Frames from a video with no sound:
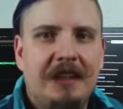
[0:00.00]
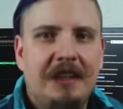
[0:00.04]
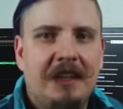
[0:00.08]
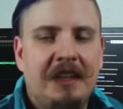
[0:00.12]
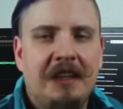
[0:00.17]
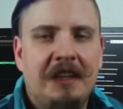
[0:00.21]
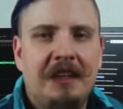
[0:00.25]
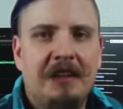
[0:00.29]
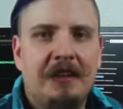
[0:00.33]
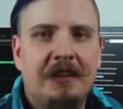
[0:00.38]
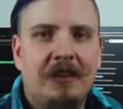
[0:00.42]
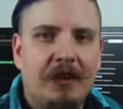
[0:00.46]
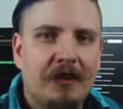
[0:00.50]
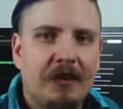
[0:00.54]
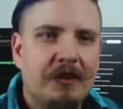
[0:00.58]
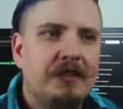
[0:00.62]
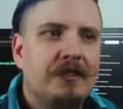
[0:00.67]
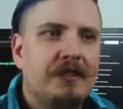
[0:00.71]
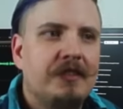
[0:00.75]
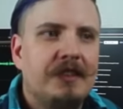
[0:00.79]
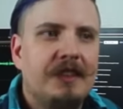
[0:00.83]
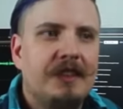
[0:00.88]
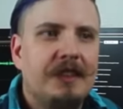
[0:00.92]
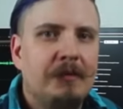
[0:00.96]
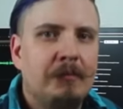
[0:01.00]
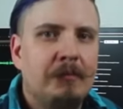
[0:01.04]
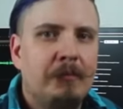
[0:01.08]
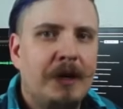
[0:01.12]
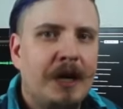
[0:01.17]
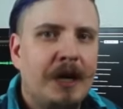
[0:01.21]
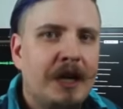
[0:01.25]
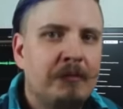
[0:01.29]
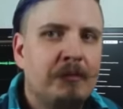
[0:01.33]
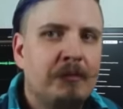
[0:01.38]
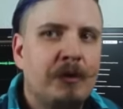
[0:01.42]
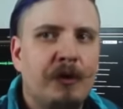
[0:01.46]
And honestly, in
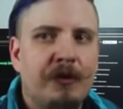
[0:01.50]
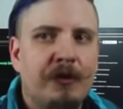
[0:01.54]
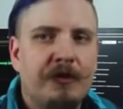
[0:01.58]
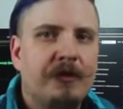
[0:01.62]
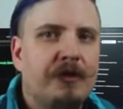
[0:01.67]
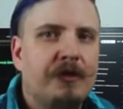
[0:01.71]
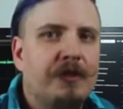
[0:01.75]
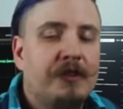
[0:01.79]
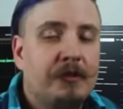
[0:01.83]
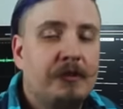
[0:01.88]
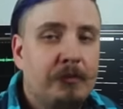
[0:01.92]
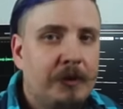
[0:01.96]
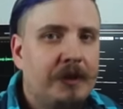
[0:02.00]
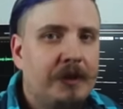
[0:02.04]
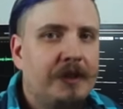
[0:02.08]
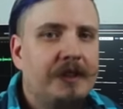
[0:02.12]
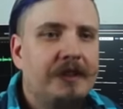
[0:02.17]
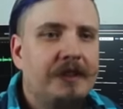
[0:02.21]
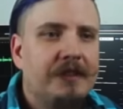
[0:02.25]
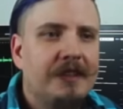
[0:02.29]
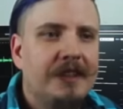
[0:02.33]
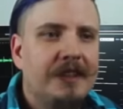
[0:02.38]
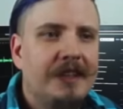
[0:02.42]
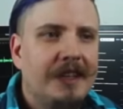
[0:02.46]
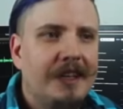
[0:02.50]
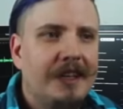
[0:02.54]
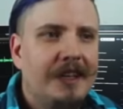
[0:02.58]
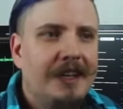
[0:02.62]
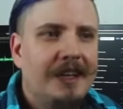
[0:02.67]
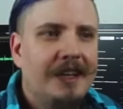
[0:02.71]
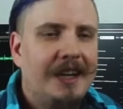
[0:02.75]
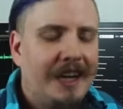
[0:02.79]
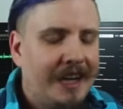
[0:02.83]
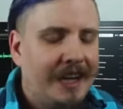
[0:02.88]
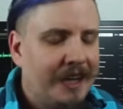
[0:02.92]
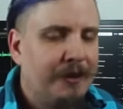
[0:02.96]
my personal experience,
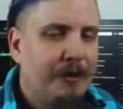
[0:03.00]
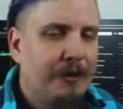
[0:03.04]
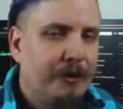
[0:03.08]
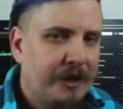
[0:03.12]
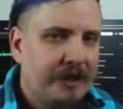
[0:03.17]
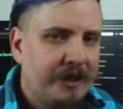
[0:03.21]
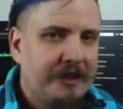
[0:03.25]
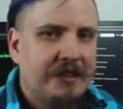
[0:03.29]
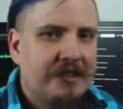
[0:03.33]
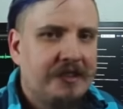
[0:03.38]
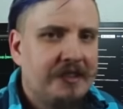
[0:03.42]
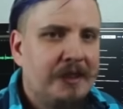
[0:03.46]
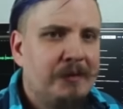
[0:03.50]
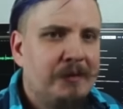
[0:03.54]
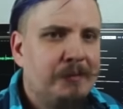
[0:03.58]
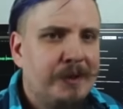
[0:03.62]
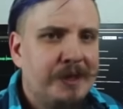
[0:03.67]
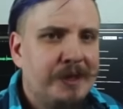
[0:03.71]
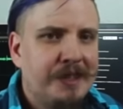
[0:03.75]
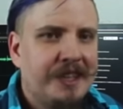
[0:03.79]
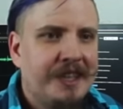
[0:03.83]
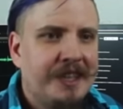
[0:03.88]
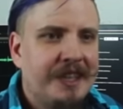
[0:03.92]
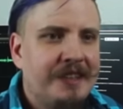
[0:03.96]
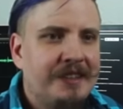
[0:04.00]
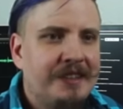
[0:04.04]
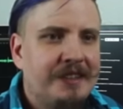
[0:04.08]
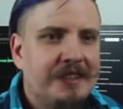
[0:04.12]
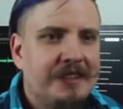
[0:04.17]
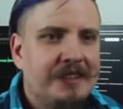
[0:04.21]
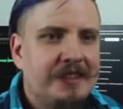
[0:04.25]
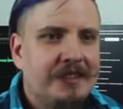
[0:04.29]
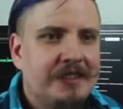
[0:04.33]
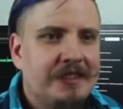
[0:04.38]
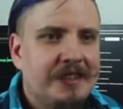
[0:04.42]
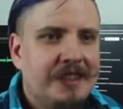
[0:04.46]
I don't like to skimp on
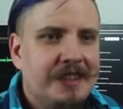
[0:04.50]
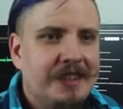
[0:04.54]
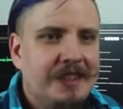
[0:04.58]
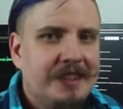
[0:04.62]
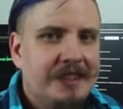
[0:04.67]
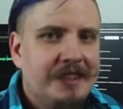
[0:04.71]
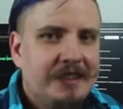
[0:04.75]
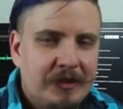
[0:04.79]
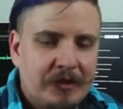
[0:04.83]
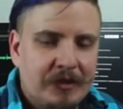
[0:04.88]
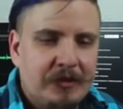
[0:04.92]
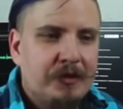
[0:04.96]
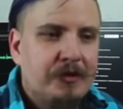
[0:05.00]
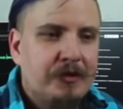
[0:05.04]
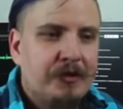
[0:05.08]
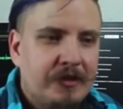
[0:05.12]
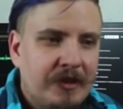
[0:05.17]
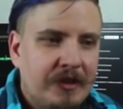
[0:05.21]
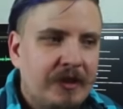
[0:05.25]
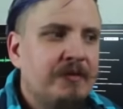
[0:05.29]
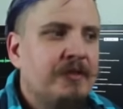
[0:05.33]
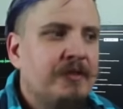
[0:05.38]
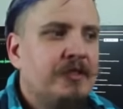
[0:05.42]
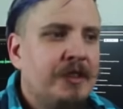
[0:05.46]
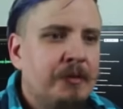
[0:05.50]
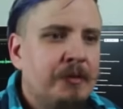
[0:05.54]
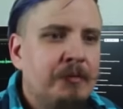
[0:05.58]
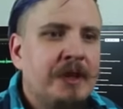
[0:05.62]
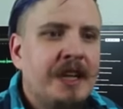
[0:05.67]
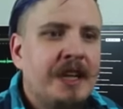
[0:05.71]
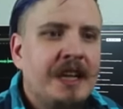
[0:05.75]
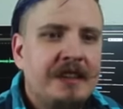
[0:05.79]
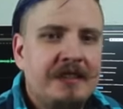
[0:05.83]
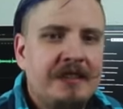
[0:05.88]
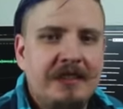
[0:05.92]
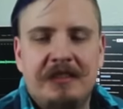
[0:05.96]
cases. Sure, some cheap
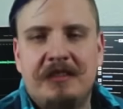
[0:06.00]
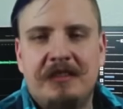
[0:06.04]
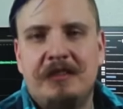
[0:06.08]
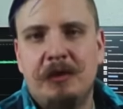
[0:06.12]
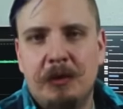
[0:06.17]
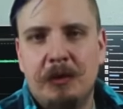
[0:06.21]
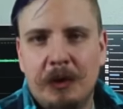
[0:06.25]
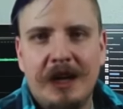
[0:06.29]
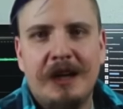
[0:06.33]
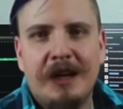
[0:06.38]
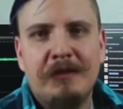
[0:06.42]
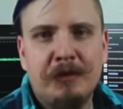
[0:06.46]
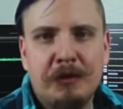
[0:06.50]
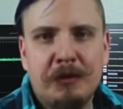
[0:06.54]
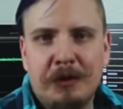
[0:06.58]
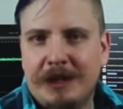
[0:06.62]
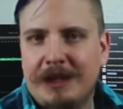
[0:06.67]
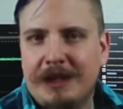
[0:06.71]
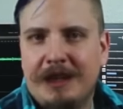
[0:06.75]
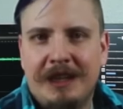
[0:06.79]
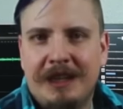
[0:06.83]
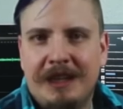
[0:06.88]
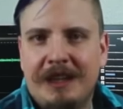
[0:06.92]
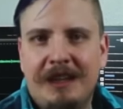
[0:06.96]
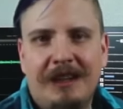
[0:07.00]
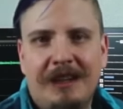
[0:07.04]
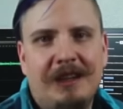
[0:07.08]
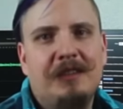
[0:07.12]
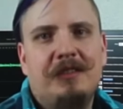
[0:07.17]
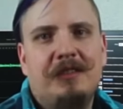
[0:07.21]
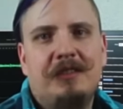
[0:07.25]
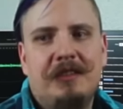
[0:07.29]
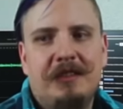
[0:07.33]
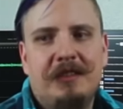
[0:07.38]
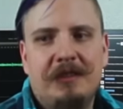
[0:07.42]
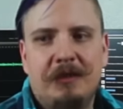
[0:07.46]
cases do have great
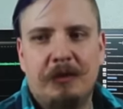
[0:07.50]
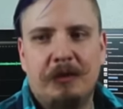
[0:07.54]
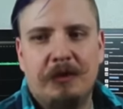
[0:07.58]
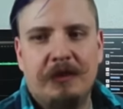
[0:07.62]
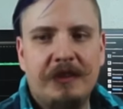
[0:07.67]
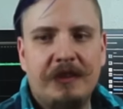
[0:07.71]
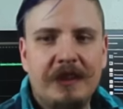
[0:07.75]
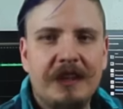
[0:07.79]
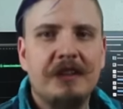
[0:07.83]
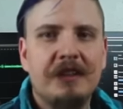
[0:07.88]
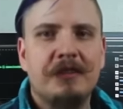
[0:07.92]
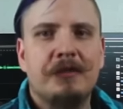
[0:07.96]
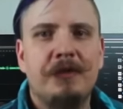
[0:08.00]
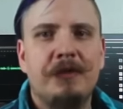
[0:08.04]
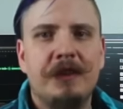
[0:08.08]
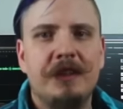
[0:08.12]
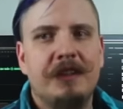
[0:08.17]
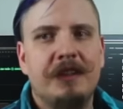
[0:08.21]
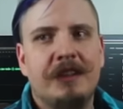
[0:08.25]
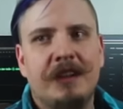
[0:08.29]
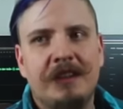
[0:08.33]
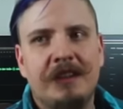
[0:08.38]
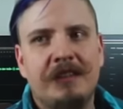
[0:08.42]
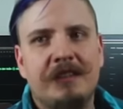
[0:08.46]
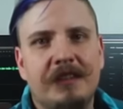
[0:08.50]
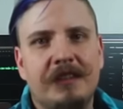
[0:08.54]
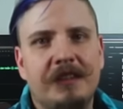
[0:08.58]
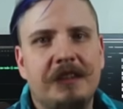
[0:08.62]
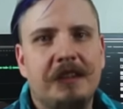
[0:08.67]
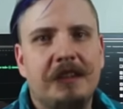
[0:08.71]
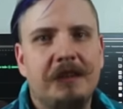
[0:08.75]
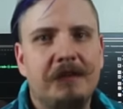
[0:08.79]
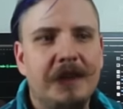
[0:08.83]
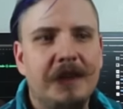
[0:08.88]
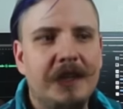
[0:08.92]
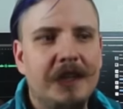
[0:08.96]
layouts or things fit nicely in
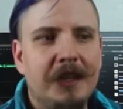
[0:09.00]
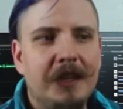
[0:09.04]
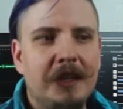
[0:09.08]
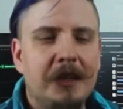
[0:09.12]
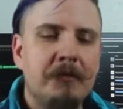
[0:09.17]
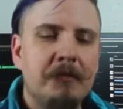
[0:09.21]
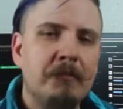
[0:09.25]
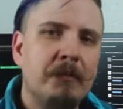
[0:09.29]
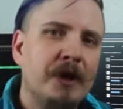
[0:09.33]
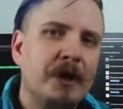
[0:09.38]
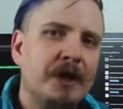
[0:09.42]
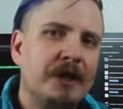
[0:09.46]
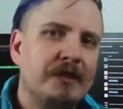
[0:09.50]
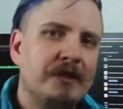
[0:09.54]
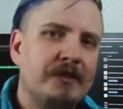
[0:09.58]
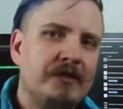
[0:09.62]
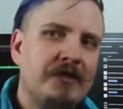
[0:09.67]
them, but a